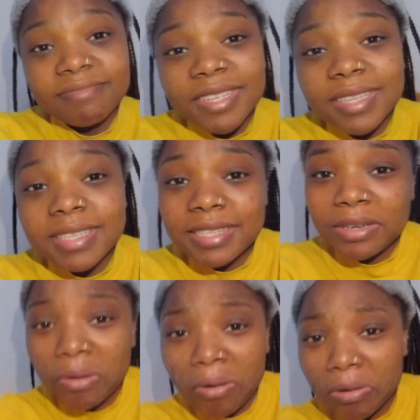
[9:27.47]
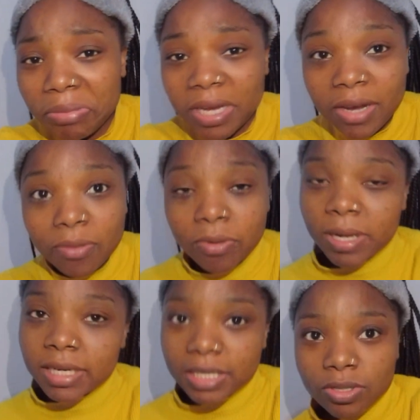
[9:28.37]
This thing called being a
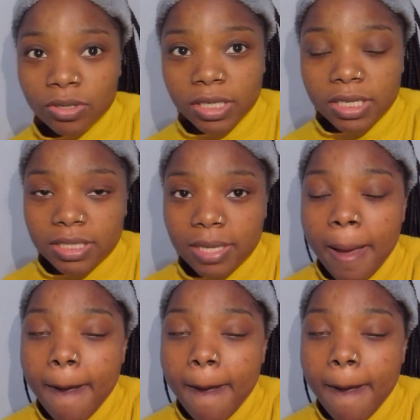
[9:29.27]
woman is not easy